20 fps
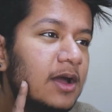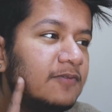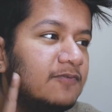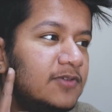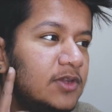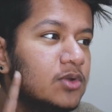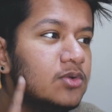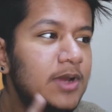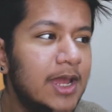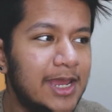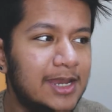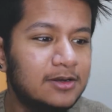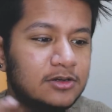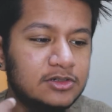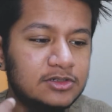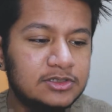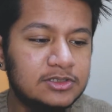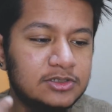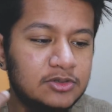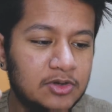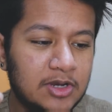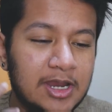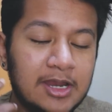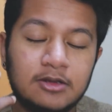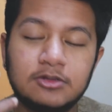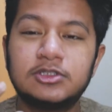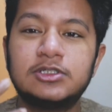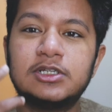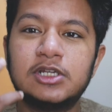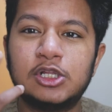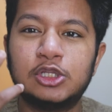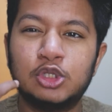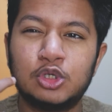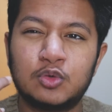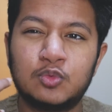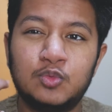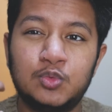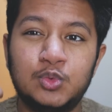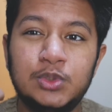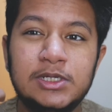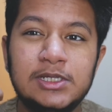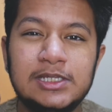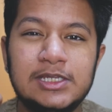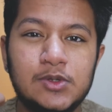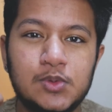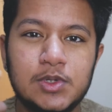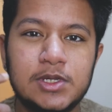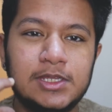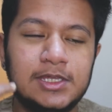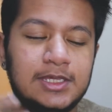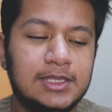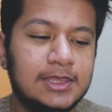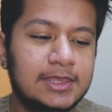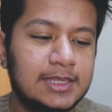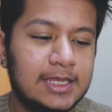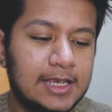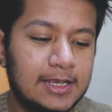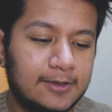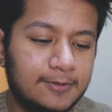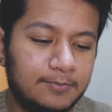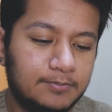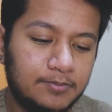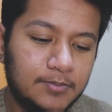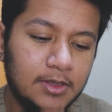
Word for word: a few hairs, your hair is going to look really really thick.